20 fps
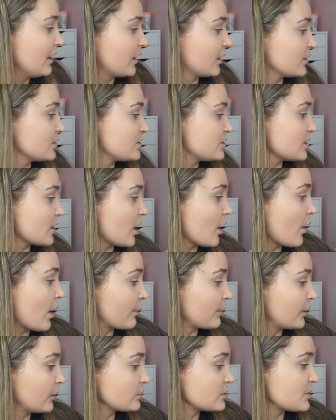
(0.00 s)
So
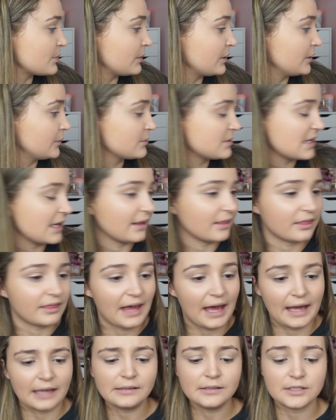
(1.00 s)
I'm going to be using
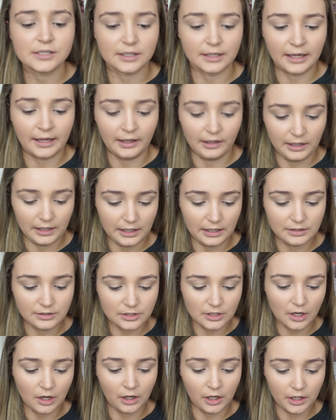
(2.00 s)
that,
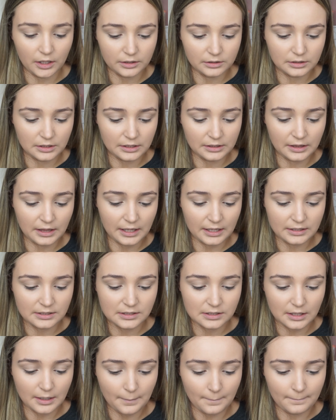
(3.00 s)
and on
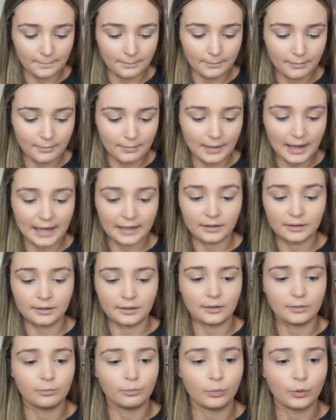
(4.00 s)
this
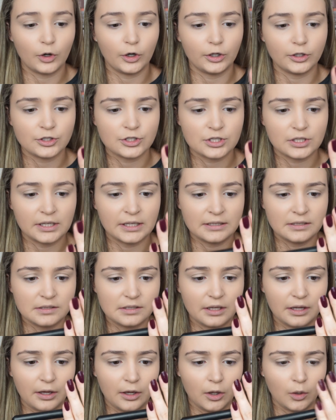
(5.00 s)
MAC brush, it's
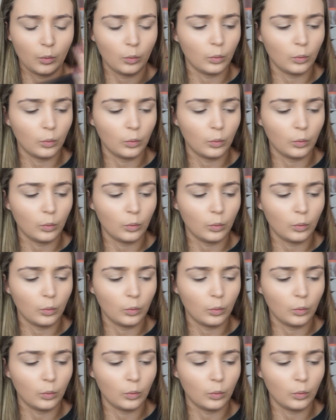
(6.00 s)
the